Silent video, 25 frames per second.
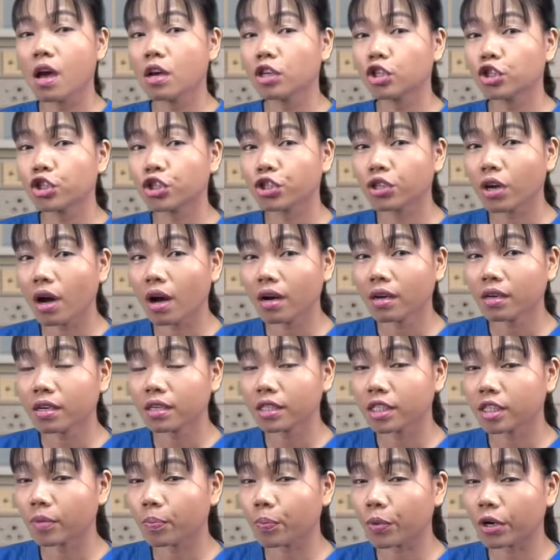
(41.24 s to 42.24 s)
Shock
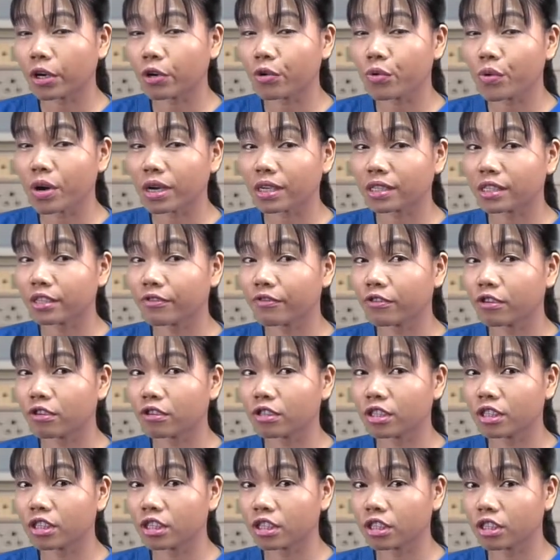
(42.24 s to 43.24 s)
is a progressive
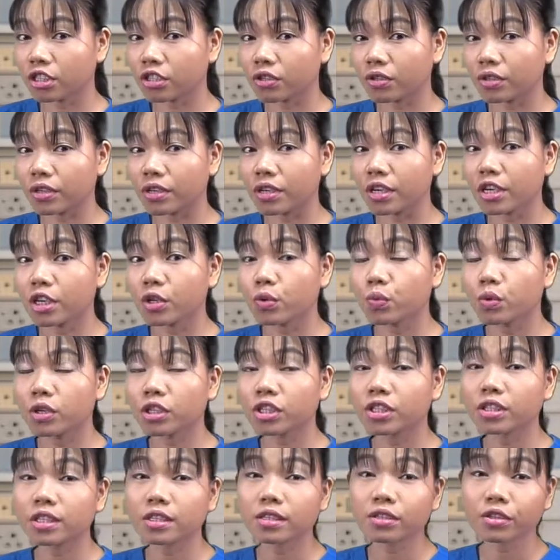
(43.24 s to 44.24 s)
condition in
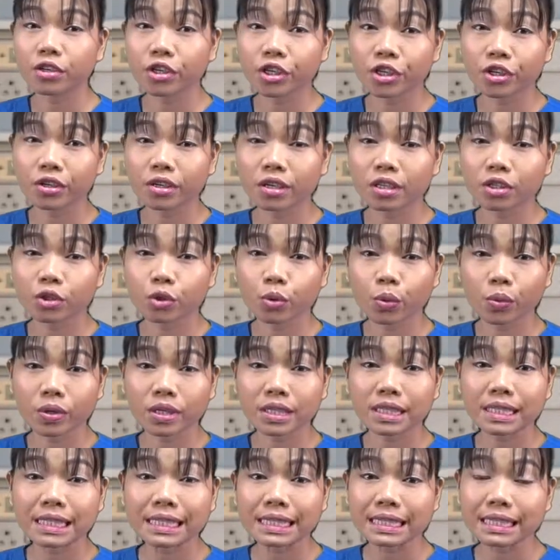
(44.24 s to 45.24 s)
which the circulatory
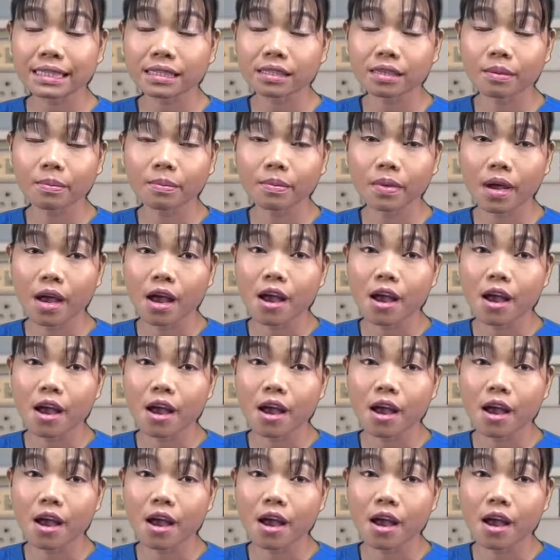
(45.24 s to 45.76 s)
system